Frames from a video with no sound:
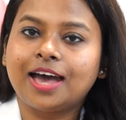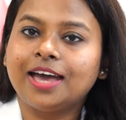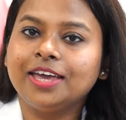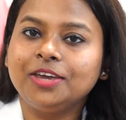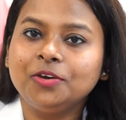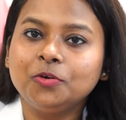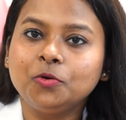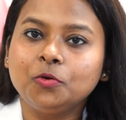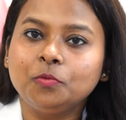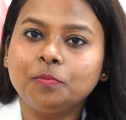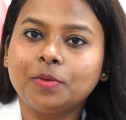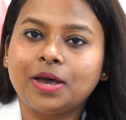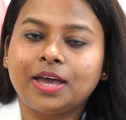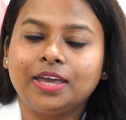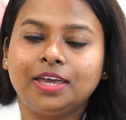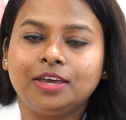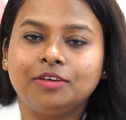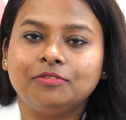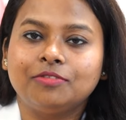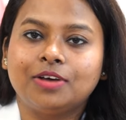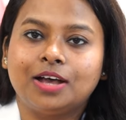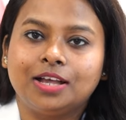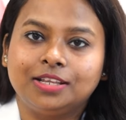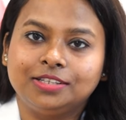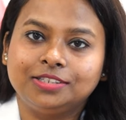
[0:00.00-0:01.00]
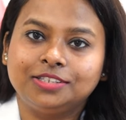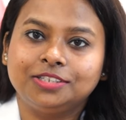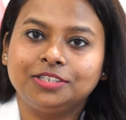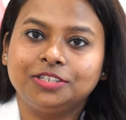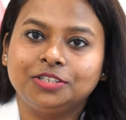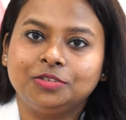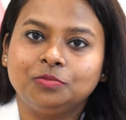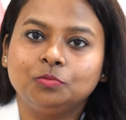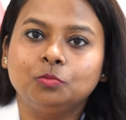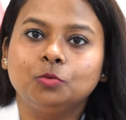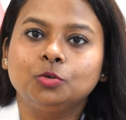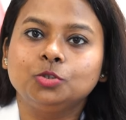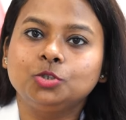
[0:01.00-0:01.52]
I hope I have
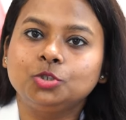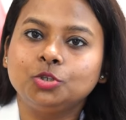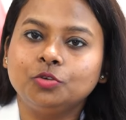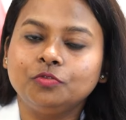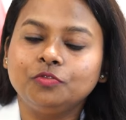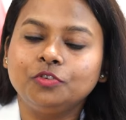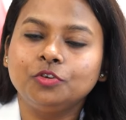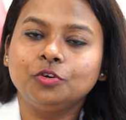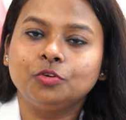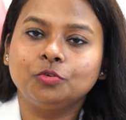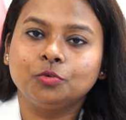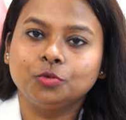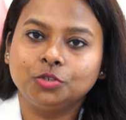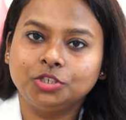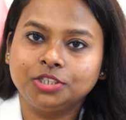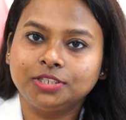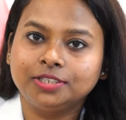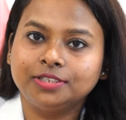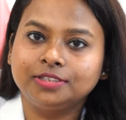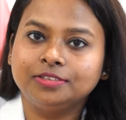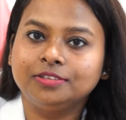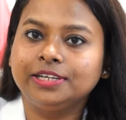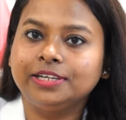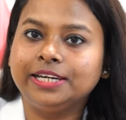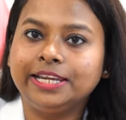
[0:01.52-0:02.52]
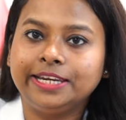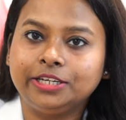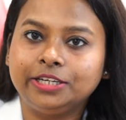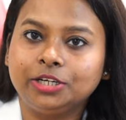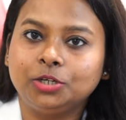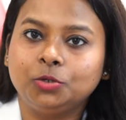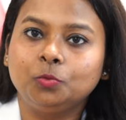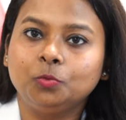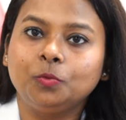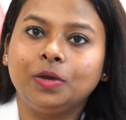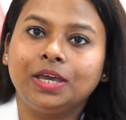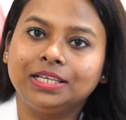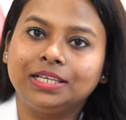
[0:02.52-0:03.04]
answered most of your questions
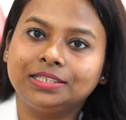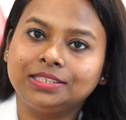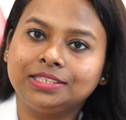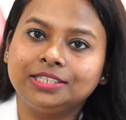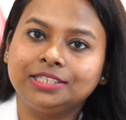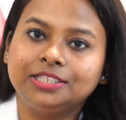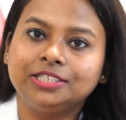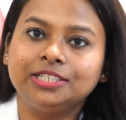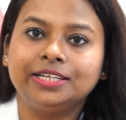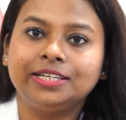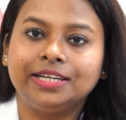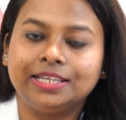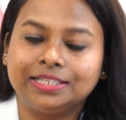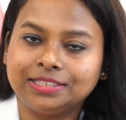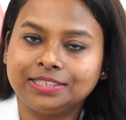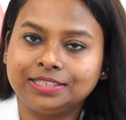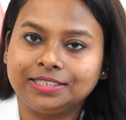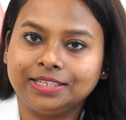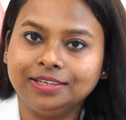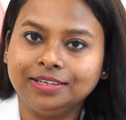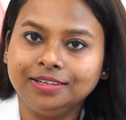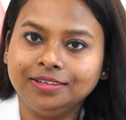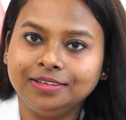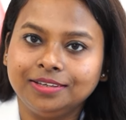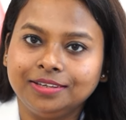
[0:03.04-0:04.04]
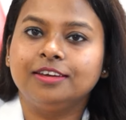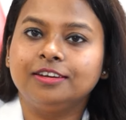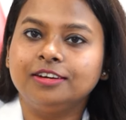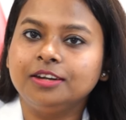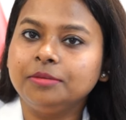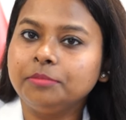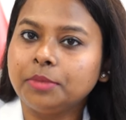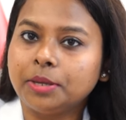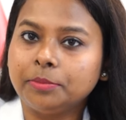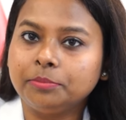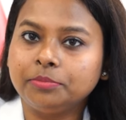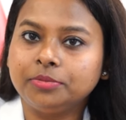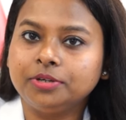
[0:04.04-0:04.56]
related to HCG testing.
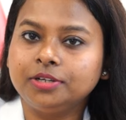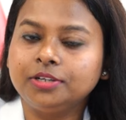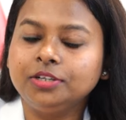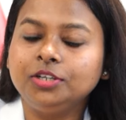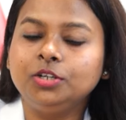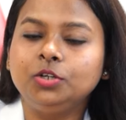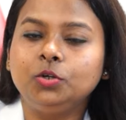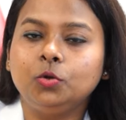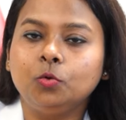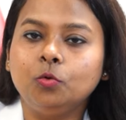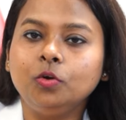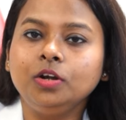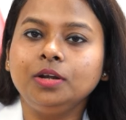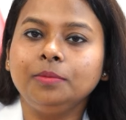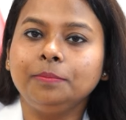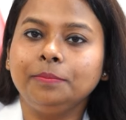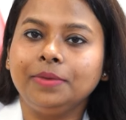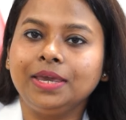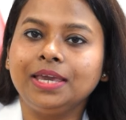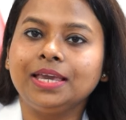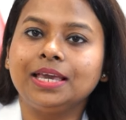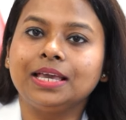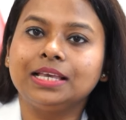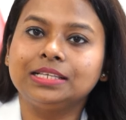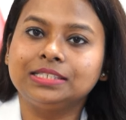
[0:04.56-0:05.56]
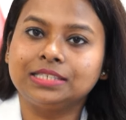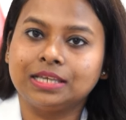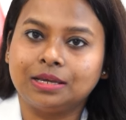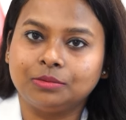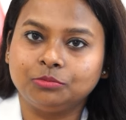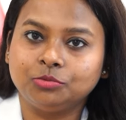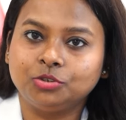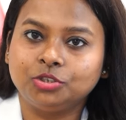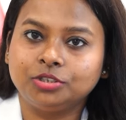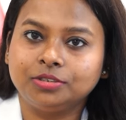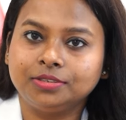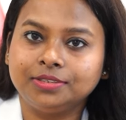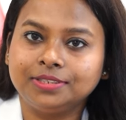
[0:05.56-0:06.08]
Remember, don't make
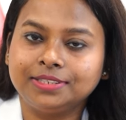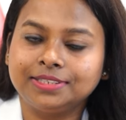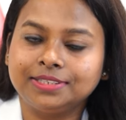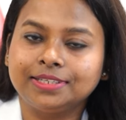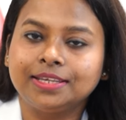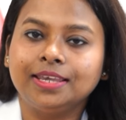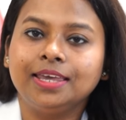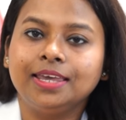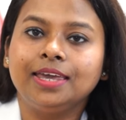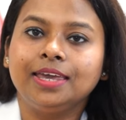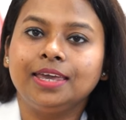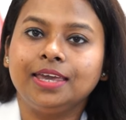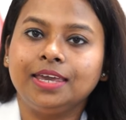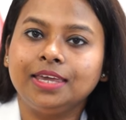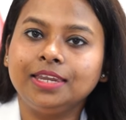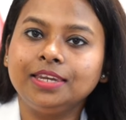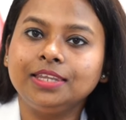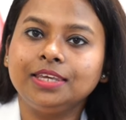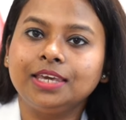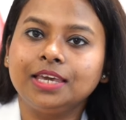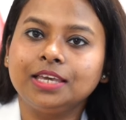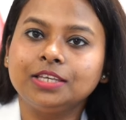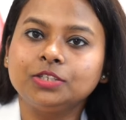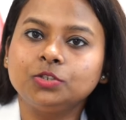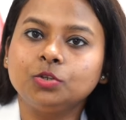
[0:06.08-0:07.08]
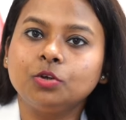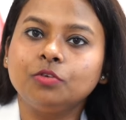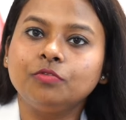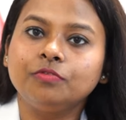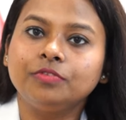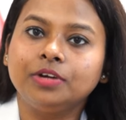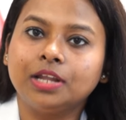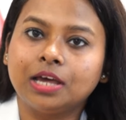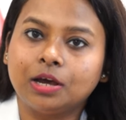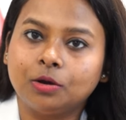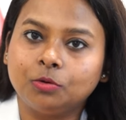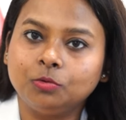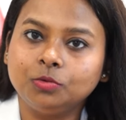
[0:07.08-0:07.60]
assumptions. In case
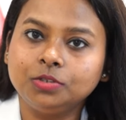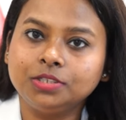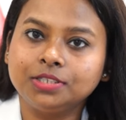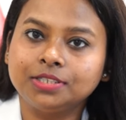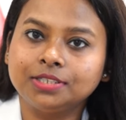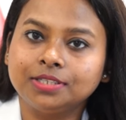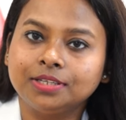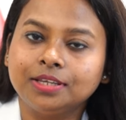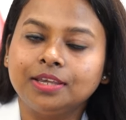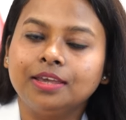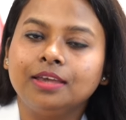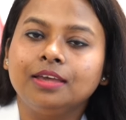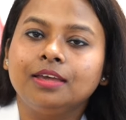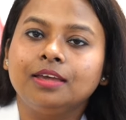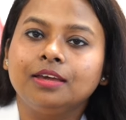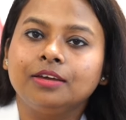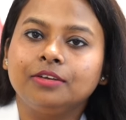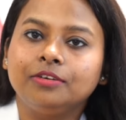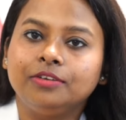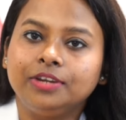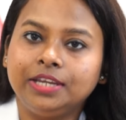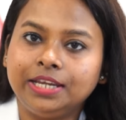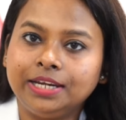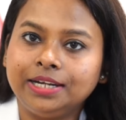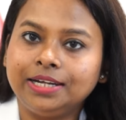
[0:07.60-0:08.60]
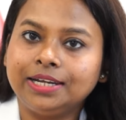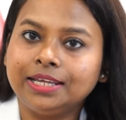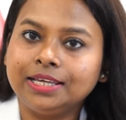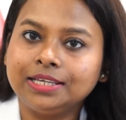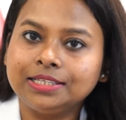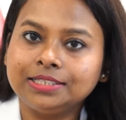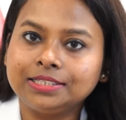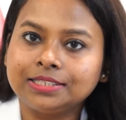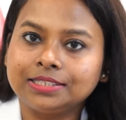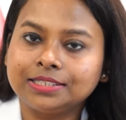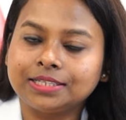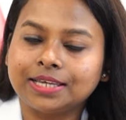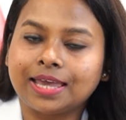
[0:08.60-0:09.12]
of doubts,
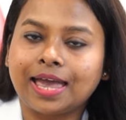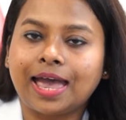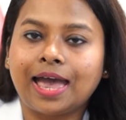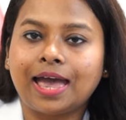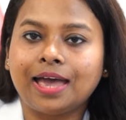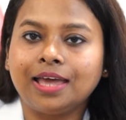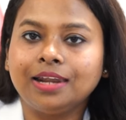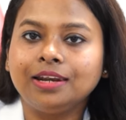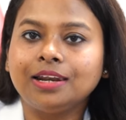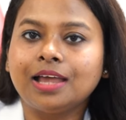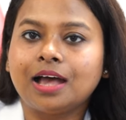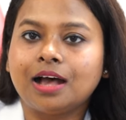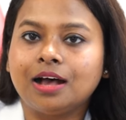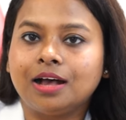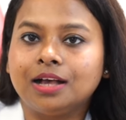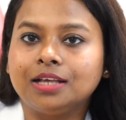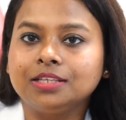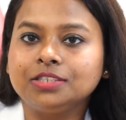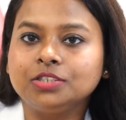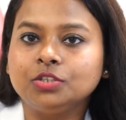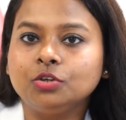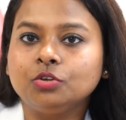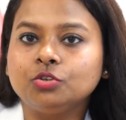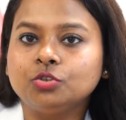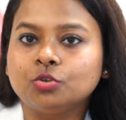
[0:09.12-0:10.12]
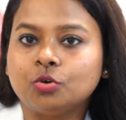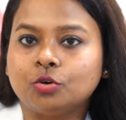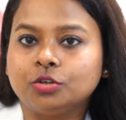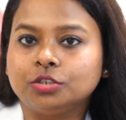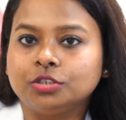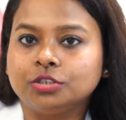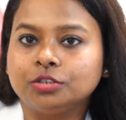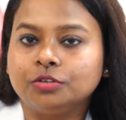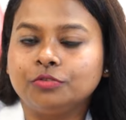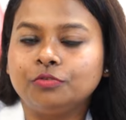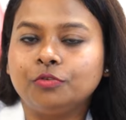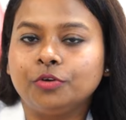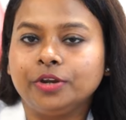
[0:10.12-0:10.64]
retest and ask your
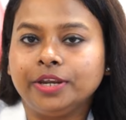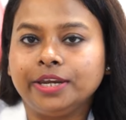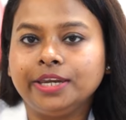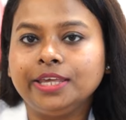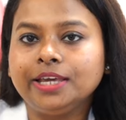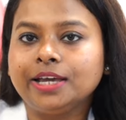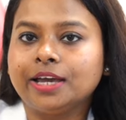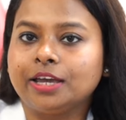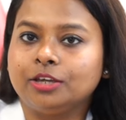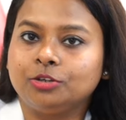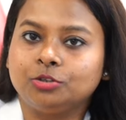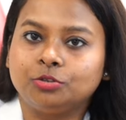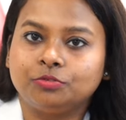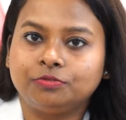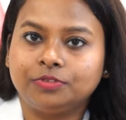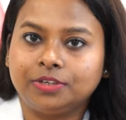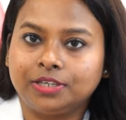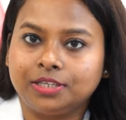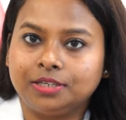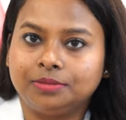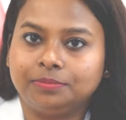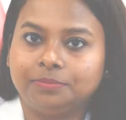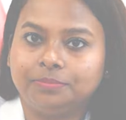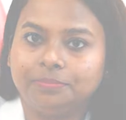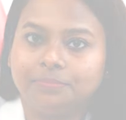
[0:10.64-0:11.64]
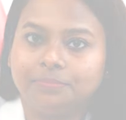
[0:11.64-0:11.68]
doctor for any kind of help.